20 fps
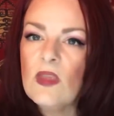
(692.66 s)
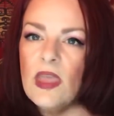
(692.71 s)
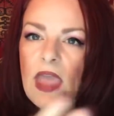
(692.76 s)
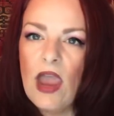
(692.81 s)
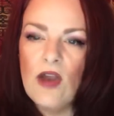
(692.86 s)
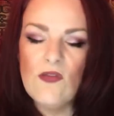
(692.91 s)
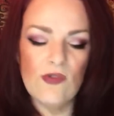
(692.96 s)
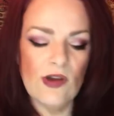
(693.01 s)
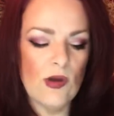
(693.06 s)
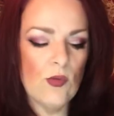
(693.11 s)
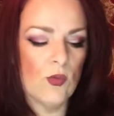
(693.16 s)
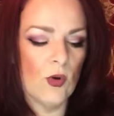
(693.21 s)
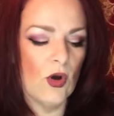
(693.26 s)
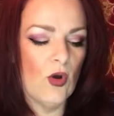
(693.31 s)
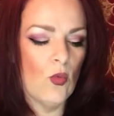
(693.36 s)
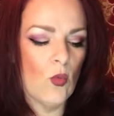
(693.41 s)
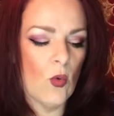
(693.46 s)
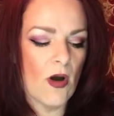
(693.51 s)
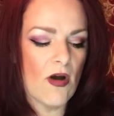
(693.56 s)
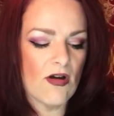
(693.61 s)
every
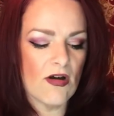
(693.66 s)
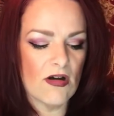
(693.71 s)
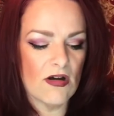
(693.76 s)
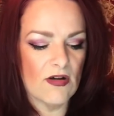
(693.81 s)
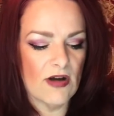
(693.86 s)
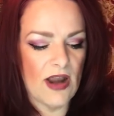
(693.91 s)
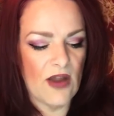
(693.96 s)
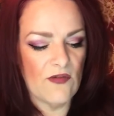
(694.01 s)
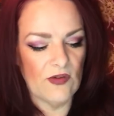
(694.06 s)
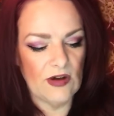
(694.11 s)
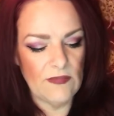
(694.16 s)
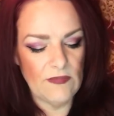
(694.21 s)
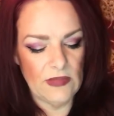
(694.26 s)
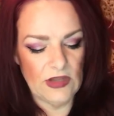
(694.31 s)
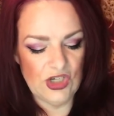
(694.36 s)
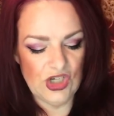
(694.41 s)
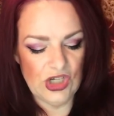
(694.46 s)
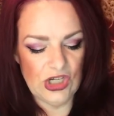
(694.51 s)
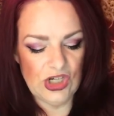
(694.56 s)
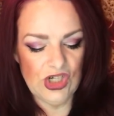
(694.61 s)
root worker, every
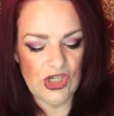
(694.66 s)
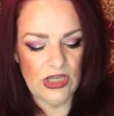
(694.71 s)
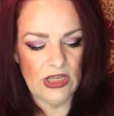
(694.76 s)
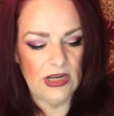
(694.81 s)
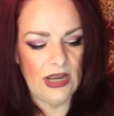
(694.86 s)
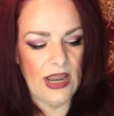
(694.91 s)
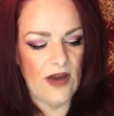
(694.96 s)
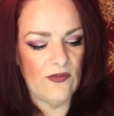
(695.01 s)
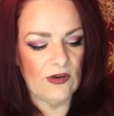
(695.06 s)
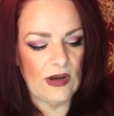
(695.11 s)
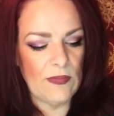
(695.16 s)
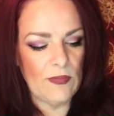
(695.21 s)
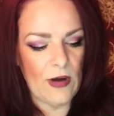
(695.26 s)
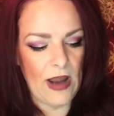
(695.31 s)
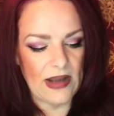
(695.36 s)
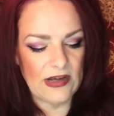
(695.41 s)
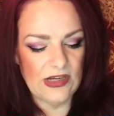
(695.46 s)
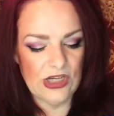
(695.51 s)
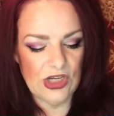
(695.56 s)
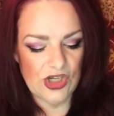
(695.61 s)
magician, every
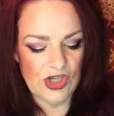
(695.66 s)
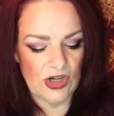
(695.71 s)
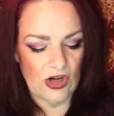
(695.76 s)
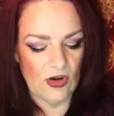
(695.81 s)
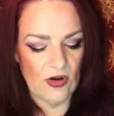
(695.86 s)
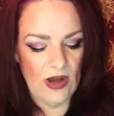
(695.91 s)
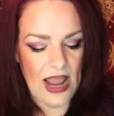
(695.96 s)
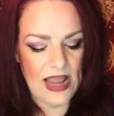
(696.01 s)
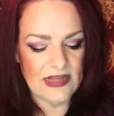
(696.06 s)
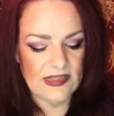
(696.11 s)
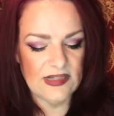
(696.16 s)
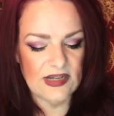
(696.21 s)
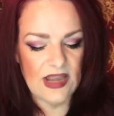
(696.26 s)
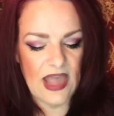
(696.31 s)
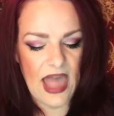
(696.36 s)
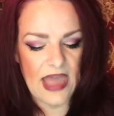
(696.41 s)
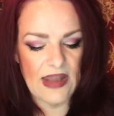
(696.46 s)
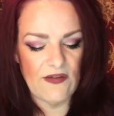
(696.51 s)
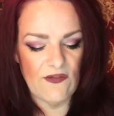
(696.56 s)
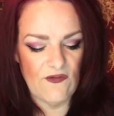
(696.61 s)
practitioner has to
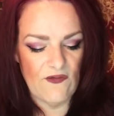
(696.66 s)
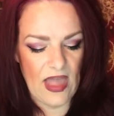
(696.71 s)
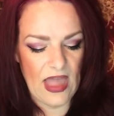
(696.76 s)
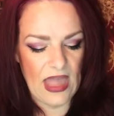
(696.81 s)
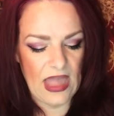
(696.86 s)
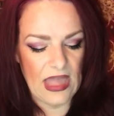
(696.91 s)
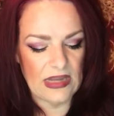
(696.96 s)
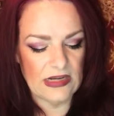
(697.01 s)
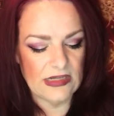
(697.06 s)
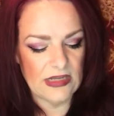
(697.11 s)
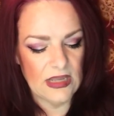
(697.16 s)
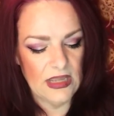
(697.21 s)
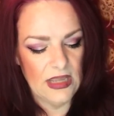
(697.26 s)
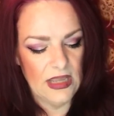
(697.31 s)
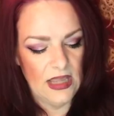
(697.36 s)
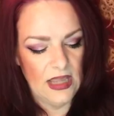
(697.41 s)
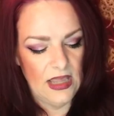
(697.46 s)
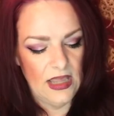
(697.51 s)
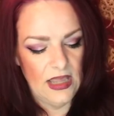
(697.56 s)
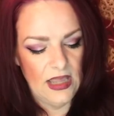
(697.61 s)
kind of find
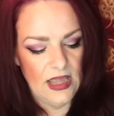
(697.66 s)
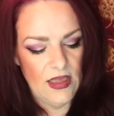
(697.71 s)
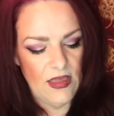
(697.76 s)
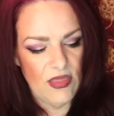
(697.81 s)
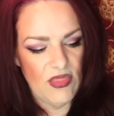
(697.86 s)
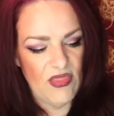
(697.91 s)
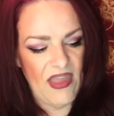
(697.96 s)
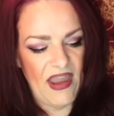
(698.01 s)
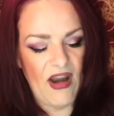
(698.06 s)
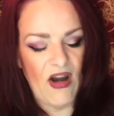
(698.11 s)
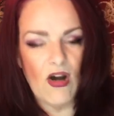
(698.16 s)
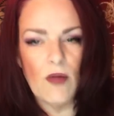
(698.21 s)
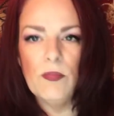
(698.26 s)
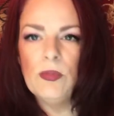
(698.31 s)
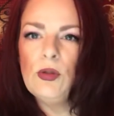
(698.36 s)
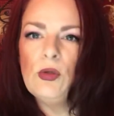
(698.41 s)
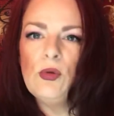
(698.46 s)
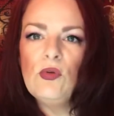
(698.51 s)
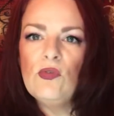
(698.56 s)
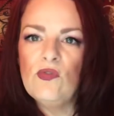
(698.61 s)
their
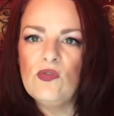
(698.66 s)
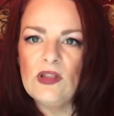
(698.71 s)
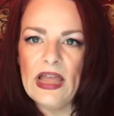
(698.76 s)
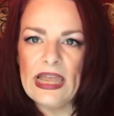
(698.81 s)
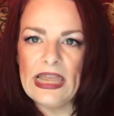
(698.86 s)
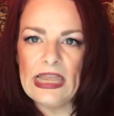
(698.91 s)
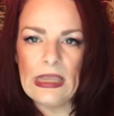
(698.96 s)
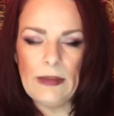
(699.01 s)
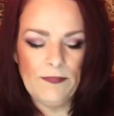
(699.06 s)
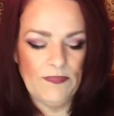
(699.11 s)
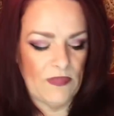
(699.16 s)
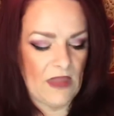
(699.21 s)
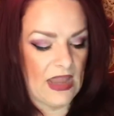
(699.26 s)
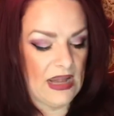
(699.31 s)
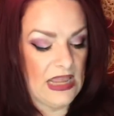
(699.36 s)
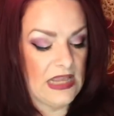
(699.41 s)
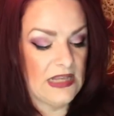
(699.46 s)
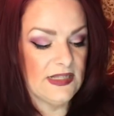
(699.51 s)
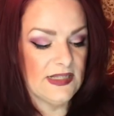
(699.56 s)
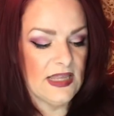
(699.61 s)
blue flame.
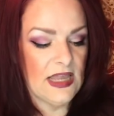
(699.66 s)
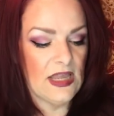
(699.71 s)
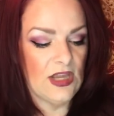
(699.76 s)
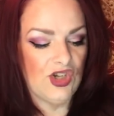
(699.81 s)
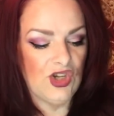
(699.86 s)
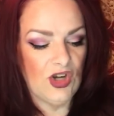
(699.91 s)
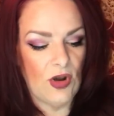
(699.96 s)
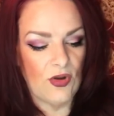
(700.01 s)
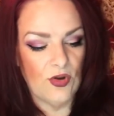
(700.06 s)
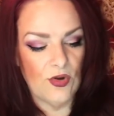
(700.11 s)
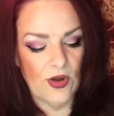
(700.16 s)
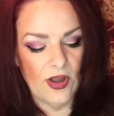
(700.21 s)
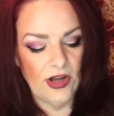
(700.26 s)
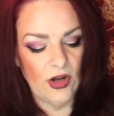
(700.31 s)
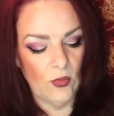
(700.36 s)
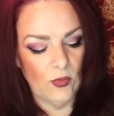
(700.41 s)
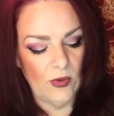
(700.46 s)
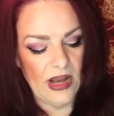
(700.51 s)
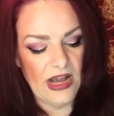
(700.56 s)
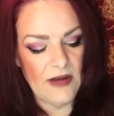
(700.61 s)
And he says, you know, you're going
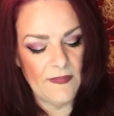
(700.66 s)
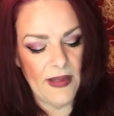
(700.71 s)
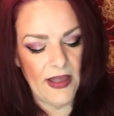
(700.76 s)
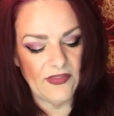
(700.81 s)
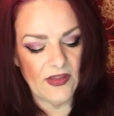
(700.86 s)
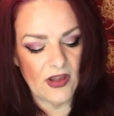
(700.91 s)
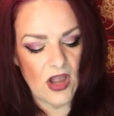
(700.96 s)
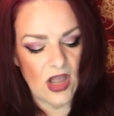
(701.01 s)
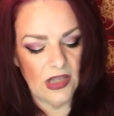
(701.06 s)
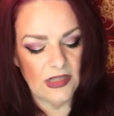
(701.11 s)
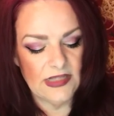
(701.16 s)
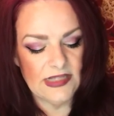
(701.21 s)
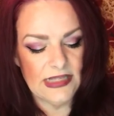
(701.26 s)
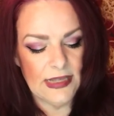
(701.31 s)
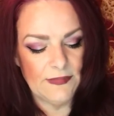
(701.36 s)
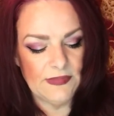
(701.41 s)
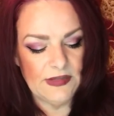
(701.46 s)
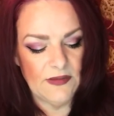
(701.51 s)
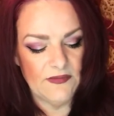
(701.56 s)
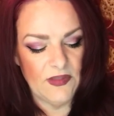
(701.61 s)
to read about the
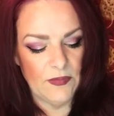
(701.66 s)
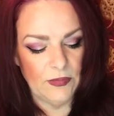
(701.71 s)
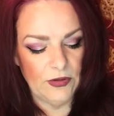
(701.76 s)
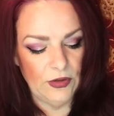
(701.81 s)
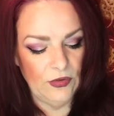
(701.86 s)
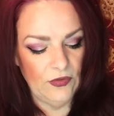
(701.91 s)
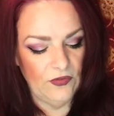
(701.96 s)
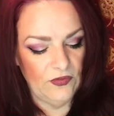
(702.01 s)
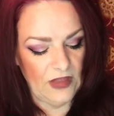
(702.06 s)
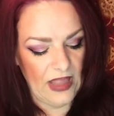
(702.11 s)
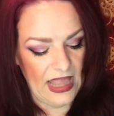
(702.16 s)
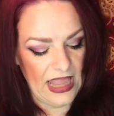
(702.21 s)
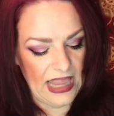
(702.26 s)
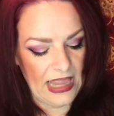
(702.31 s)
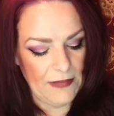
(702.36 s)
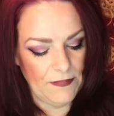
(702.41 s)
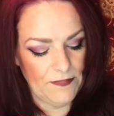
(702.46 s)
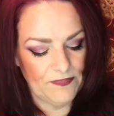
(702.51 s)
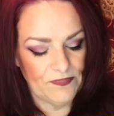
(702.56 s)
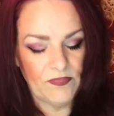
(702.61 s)
concept of the blue
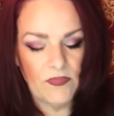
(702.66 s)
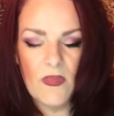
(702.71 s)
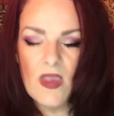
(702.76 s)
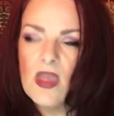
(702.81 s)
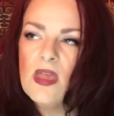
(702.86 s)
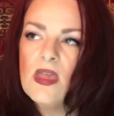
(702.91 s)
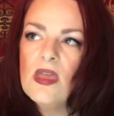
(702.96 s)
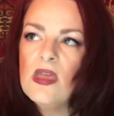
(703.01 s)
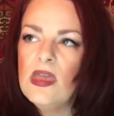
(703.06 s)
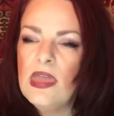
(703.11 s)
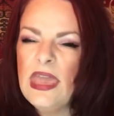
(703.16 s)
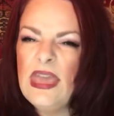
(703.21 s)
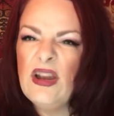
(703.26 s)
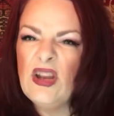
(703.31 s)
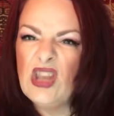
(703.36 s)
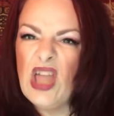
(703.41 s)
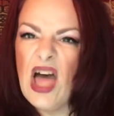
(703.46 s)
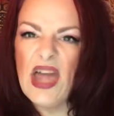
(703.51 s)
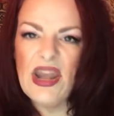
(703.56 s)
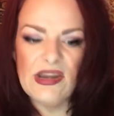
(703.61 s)
flame in
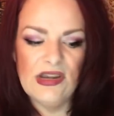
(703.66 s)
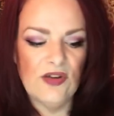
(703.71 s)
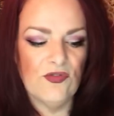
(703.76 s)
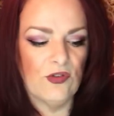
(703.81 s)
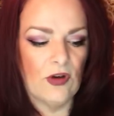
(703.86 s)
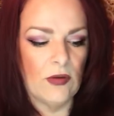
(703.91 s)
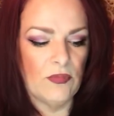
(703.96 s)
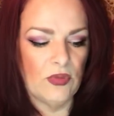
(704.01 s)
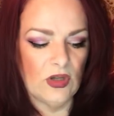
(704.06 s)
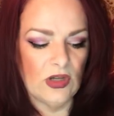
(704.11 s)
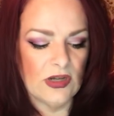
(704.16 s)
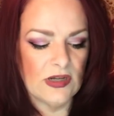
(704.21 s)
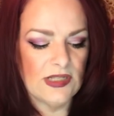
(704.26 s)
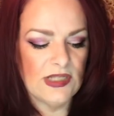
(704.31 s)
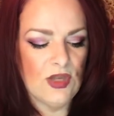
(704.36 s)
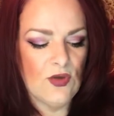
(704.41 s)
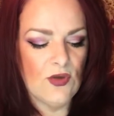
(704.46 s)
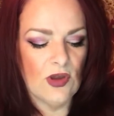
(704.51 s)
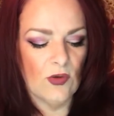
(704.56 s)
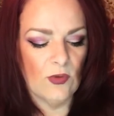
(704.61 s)
a lot of different
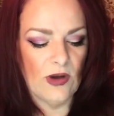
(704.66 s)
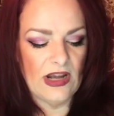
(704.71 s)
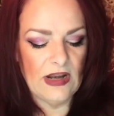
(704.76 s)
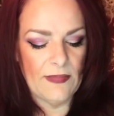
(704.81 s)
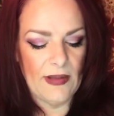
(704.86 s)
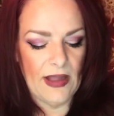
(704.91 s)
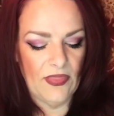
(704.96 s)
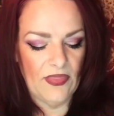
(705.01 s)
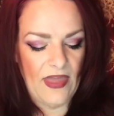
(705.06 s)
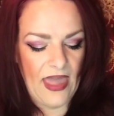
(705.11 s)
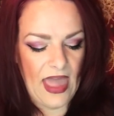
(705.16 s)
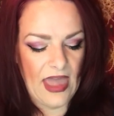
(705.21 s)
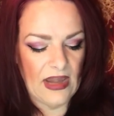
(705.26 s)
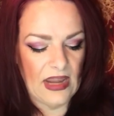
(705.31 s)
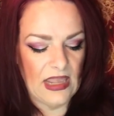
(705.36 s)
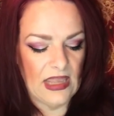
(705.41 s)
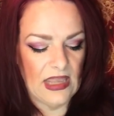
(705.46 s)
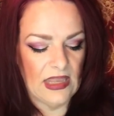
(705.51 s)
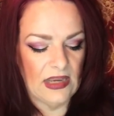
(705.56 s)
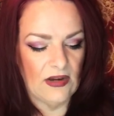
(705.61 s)
books. You can read about
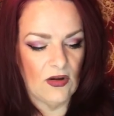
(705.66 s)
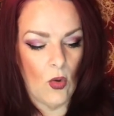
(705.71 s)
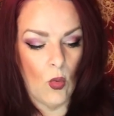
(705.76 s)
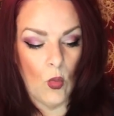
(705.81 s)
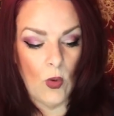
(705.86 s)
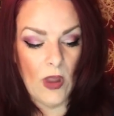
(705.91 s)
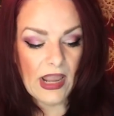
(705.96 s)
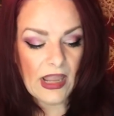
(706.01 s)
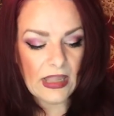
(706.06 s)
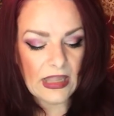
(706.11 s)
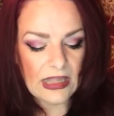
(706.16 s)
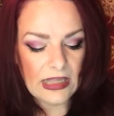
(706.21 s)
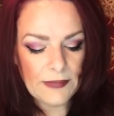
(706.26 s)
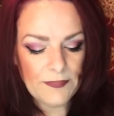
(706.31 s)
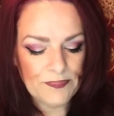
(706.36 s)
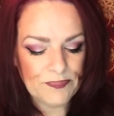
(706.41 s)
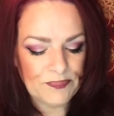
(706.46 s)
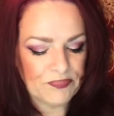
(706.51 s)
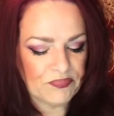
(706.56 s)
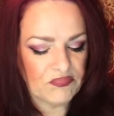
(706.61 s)
that in
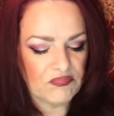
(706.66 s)
Wicca.